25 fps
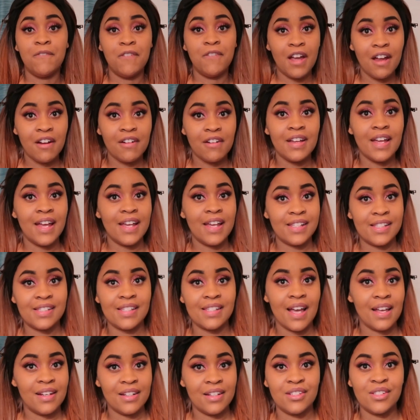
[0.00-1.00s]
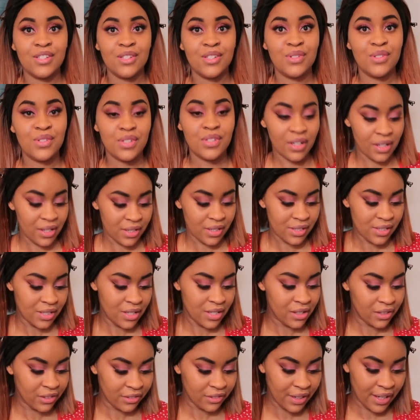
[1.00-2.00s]
very excited to use the
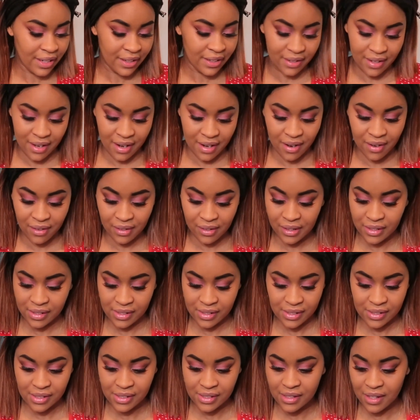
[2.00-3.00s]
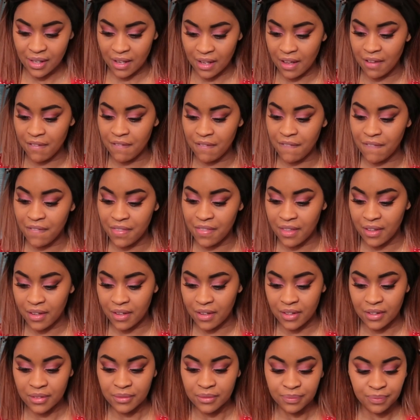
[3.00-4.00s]
concealer right now, because if
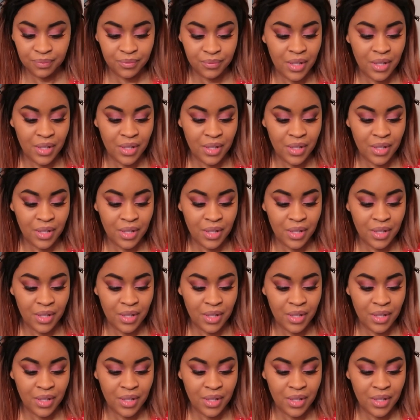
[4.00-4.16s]
the